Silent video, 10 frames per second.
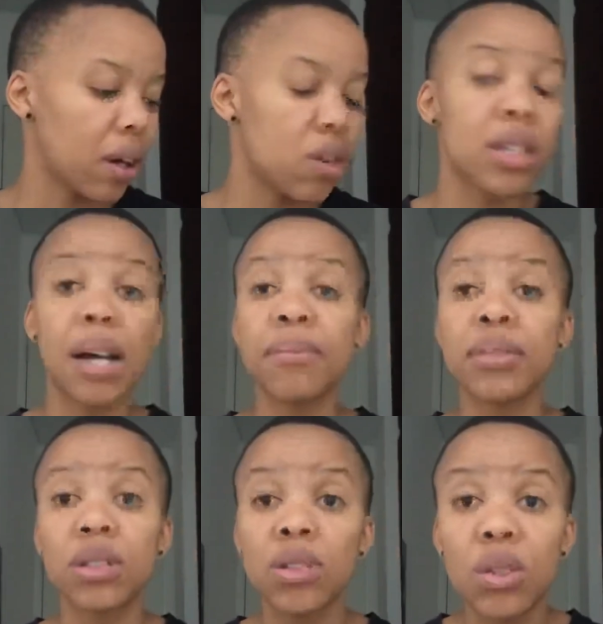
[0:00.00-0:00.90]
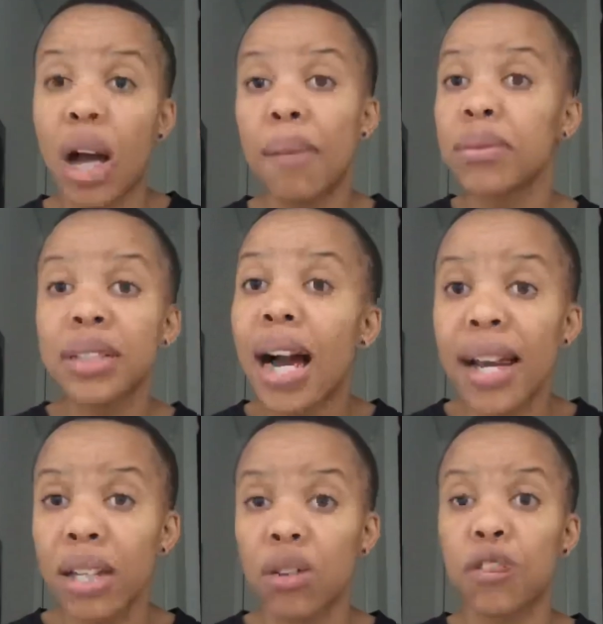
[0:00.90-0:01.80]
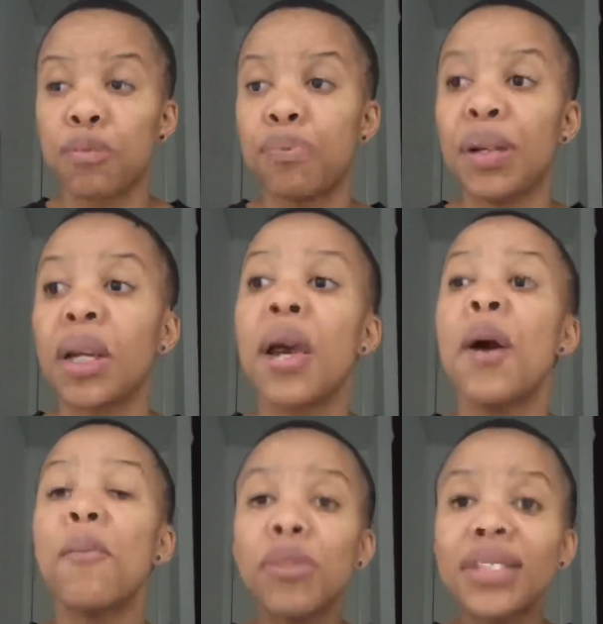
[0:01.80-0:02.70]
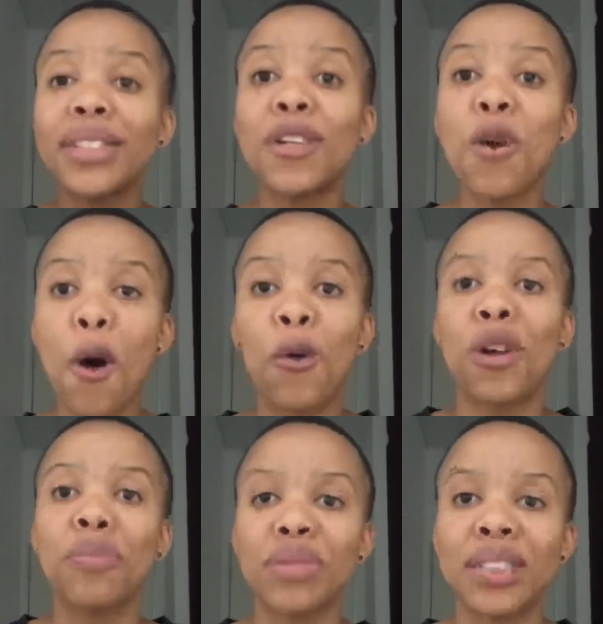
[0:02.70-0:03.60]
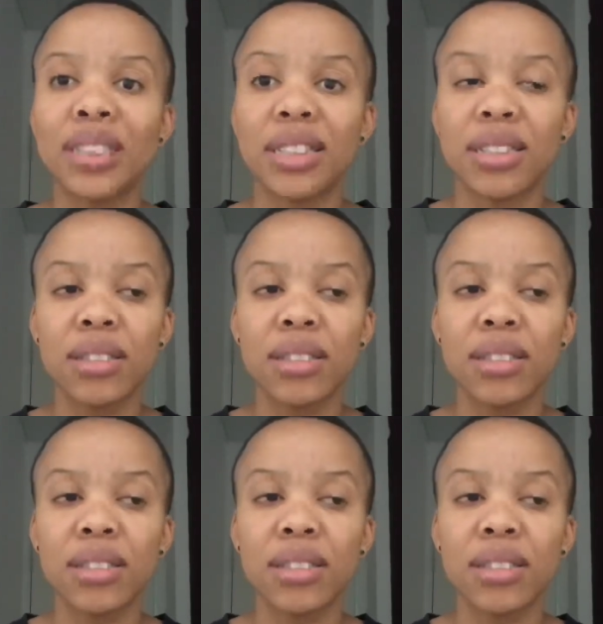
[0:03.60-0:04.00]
because I'm tired of being put in an awkward position.